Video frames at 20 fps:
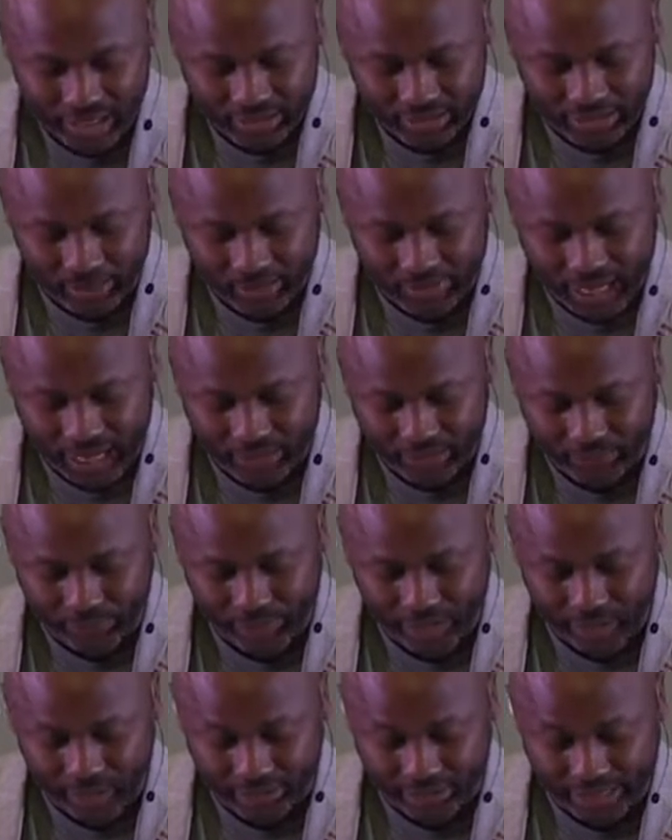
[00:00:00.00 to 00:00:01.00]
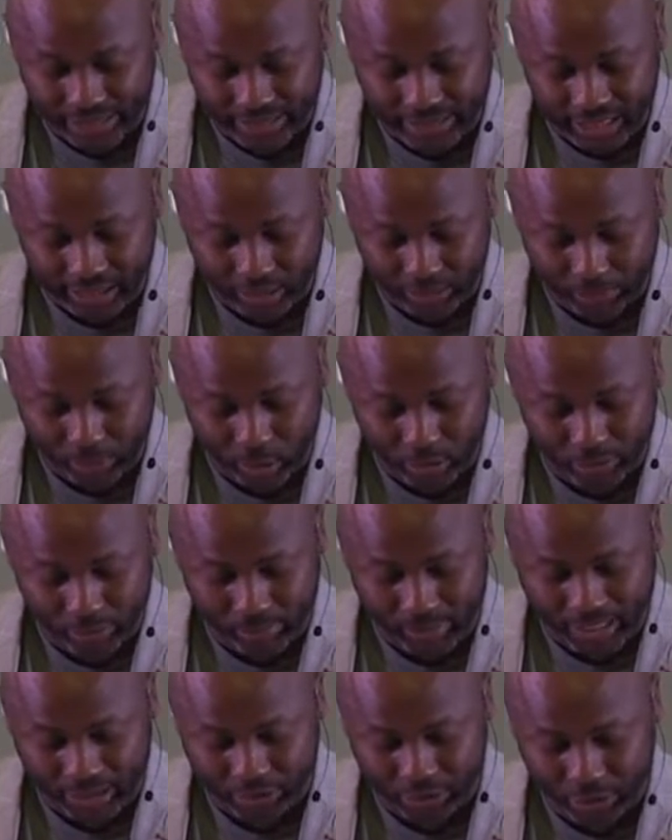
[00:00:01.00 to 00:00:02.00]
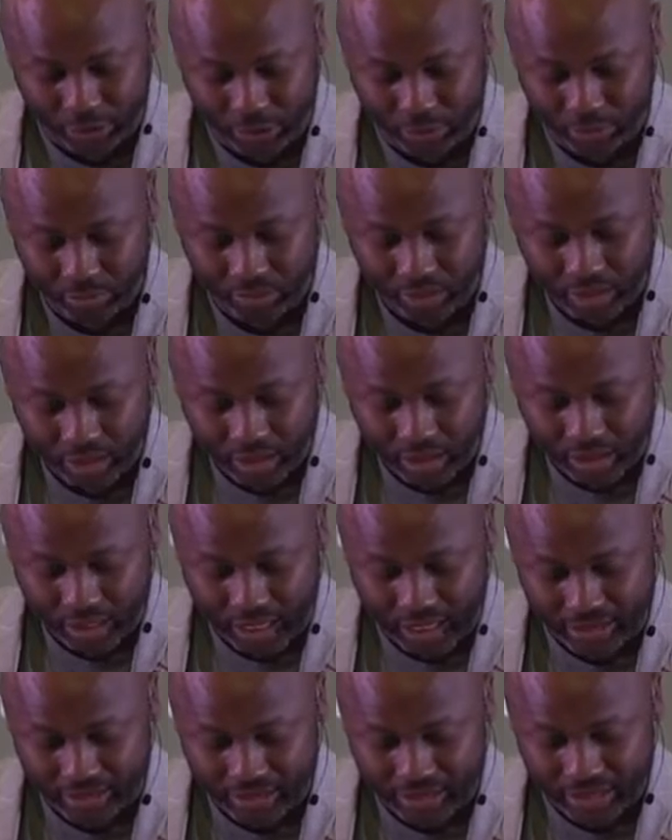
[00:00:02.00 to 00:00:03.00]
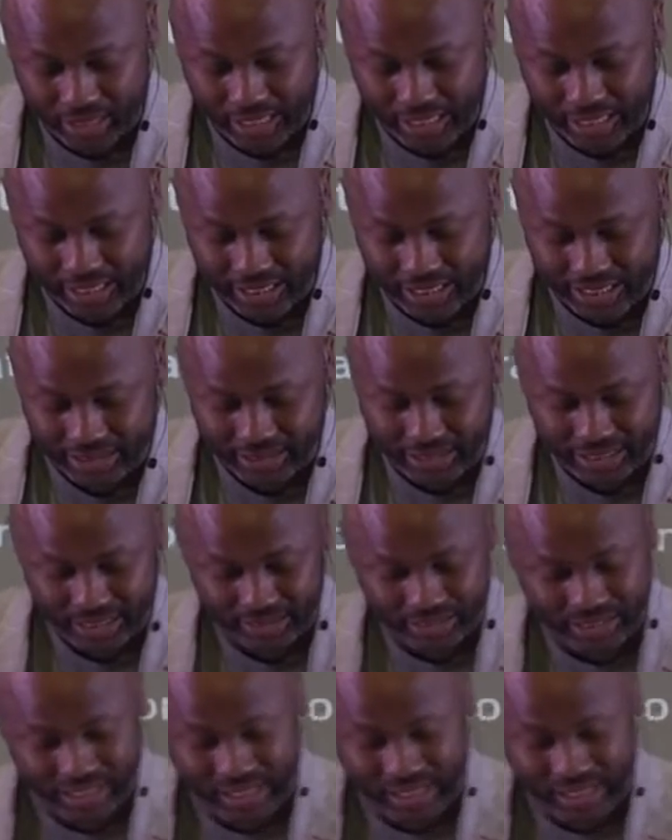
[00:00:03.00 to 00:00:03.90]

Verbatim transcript: Sometimes the very thing that's supposed to bless you, it, it, it,